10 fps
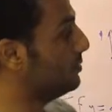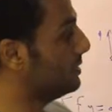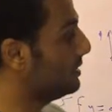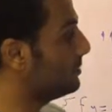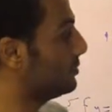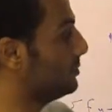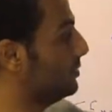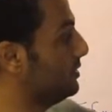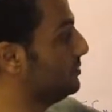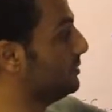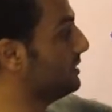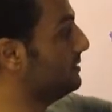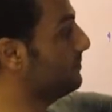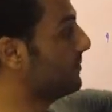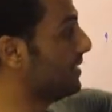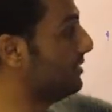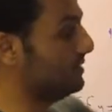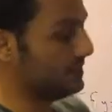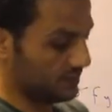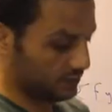2 here or point 1 out
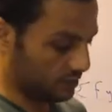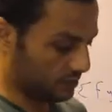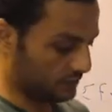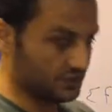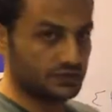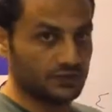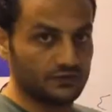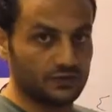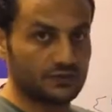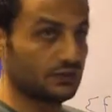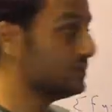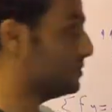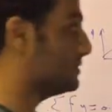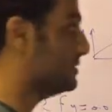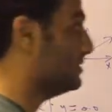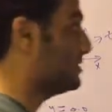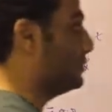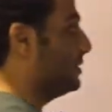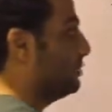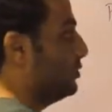at the top of the surface, let's consider,
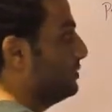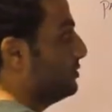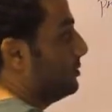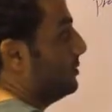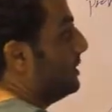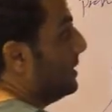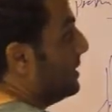sorry, point 2